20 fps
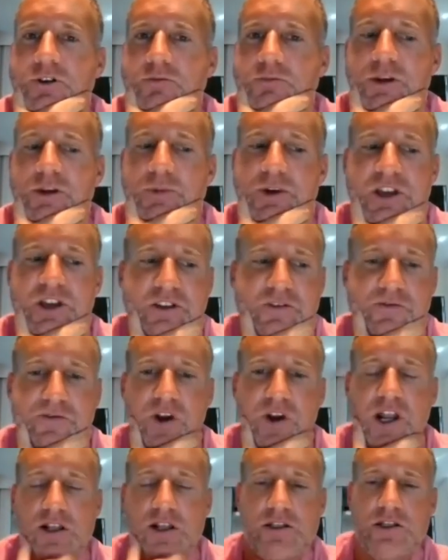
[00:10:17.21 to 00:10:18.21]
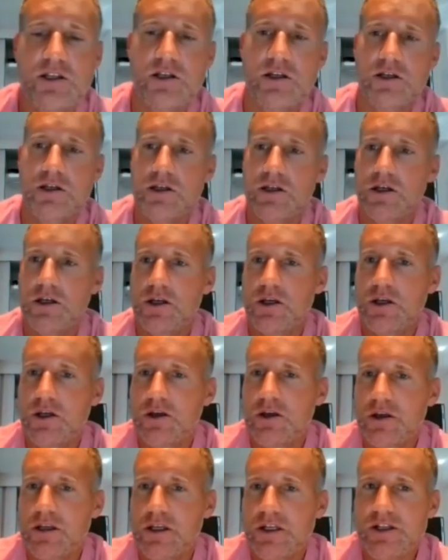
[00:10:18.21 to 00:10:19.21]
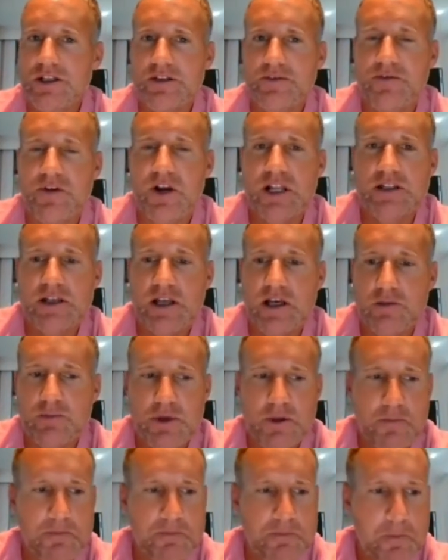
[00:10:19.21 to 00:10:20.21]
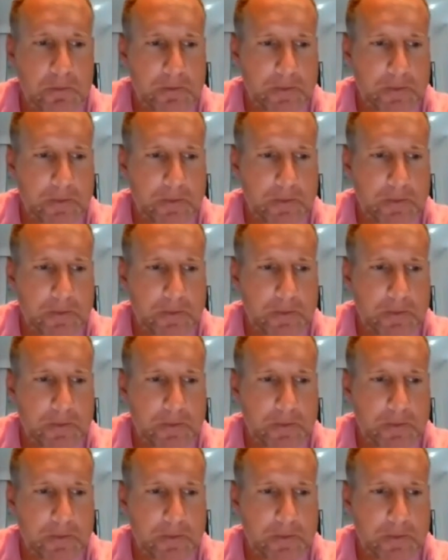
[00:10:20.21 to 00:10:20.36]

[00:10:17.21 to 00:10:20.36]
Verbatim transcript: Maybe his friends. Can his friends help him?